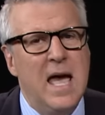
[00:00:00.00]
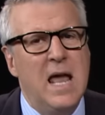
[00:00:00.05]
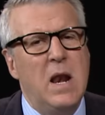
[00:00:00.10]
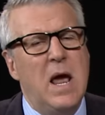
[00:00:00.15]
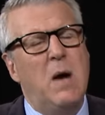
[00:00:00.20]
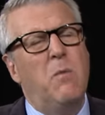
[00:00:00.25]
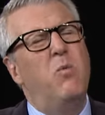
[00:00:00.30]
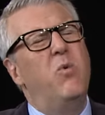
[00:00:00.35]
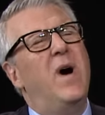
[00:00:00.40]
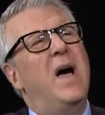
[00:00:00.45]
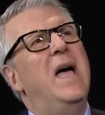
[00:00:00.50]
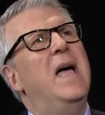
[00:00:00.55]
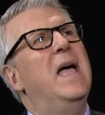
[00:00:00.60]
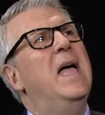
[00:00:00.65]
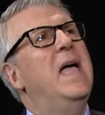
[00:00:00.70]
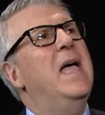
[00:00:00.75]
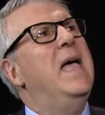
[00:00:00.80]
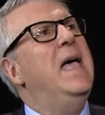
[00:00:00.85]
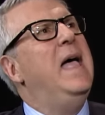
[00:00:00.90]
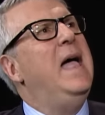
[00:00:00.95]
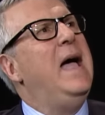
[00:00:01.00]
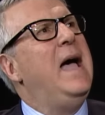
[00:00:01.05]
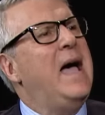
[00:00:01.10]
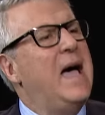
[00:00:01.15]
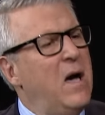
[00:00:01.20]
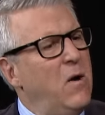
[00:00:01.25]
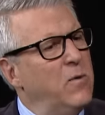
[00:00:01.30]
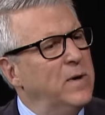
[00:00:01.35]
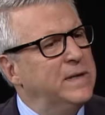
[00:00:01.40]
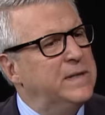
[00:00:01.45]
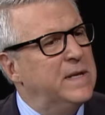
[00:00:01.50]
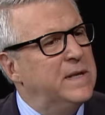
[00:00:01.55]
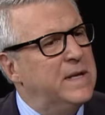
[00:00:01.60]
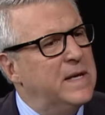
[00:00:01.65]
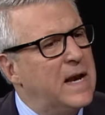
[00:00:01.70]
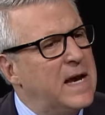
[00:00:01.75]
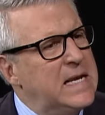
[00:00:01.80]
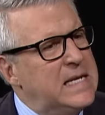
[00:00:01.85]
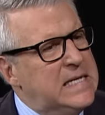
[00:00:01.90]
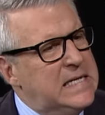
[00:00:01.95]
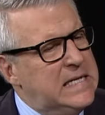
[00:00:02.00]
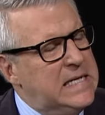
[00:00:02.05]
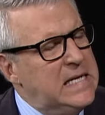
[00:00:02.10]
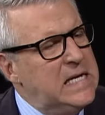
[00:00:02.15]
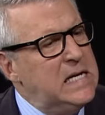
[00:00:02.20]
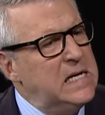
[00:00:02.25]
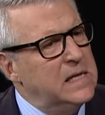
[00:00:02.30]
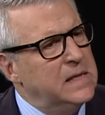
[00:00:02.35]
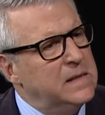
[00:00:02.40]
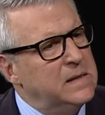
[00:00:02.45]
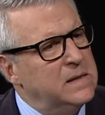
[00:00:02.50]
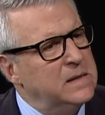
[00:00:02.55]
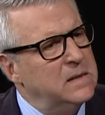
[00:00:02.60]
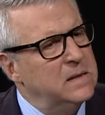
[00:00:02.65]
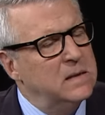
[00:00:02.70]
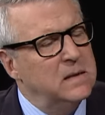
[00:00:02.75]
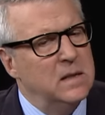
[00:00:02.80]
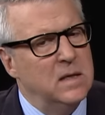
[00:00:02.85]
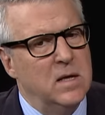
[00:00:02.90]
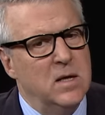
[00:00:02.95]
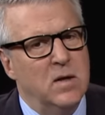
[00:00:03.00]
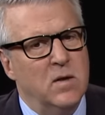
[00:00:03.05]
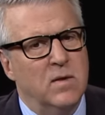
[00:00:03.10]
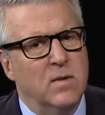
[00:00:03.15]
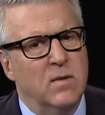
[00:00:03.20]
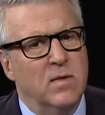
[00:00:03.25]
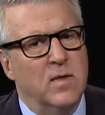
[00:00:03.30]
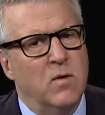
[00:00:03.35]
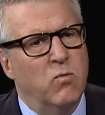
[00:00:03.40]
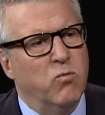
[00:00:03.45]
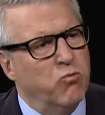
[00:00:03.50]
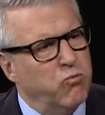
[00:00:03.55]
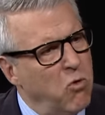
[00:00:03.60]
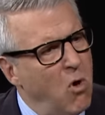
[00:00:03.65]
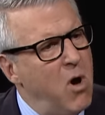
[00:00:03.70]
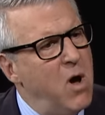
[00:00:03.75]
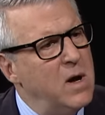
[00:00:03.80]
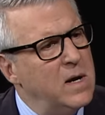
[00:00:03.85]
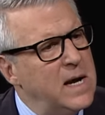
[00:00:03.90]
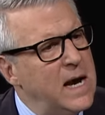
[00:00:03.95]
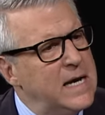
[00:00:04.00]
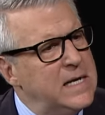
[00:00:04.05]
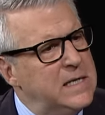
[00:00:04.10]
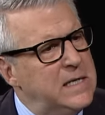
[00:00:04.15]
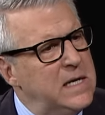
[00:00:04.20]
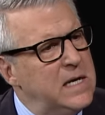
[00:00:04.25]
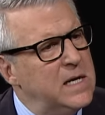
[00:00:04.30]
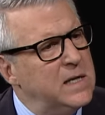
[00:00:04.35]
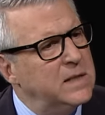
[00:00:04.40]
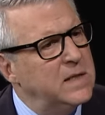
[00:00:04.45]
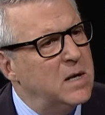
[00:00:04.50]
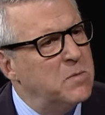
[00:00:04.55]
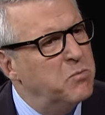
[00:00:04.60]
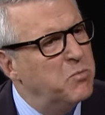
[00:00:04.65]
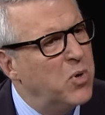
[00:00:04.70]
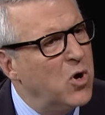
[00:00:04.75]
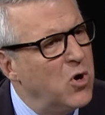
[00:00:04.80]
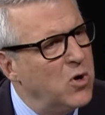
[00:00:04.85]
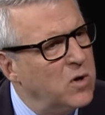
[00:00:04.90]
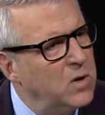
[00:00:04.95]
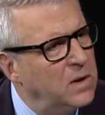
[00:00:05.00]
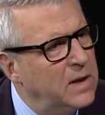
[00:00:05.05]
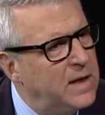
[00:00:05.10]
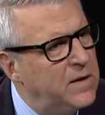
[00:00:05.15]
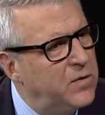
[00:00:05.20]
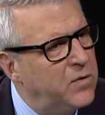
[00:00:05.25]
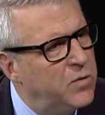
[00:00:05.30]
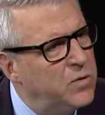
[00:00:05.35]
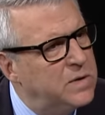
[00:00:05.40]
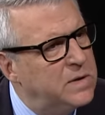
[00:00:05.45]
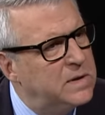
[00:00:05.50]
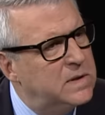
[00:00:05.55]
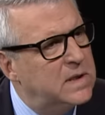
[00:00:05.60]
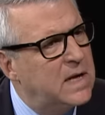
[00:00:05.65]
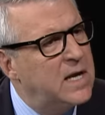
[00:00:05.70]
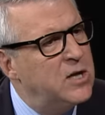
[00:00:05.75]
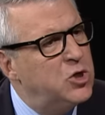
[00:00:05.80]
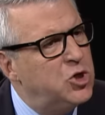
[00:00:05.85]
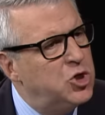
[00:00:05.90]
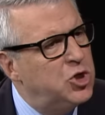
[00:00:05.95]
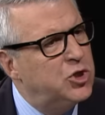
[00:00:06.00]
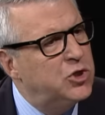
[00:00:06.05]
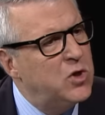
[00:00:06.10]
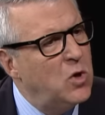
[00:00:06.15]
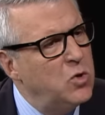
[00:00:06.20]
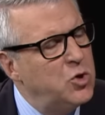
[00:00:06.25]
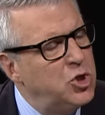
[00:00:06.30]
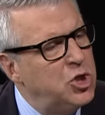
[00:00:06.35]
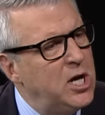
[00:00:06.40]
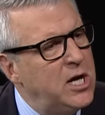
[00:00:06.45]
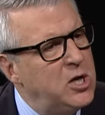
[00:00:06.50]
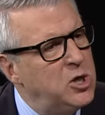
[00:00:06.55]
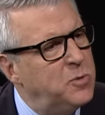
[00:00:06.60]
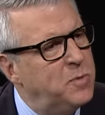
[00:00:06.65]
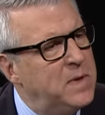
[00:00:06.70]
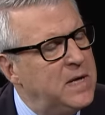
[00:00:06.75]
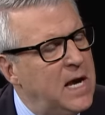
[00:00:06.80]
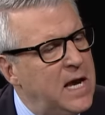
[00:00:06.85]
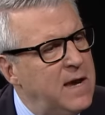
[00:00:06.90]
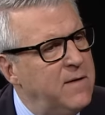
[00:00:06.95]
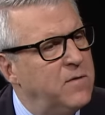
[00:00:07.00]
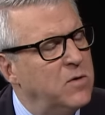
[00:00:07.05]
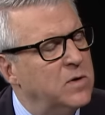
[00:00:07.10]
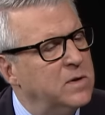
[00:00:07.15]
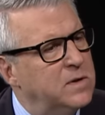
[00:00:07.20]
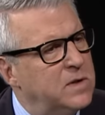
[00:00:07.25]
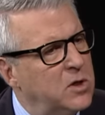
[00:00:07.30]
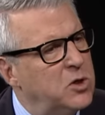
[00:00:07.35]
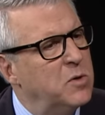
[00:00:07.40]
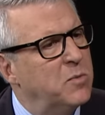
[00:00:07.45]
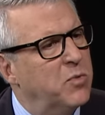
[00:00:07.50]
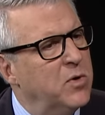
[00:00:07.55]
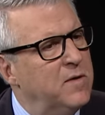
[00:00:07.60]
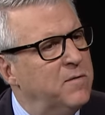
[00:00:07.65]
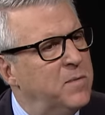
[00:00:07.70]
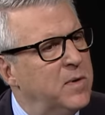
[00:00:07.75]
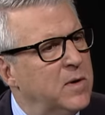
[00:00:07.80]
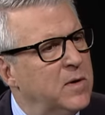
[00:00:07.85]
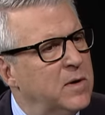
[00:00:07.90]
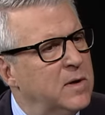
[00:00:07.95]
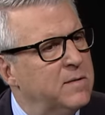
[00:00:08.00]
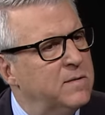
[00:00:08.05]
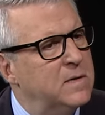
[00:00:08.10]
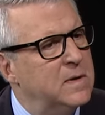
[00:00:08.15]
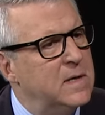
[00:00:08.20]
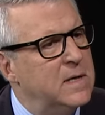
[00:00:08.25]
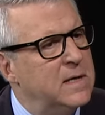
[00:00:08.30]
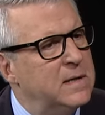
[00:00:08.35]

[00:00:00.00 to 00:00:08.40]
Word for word: And how is it that ideas the wrong I, ideas can percolate through, can so change behavior in such a brief period of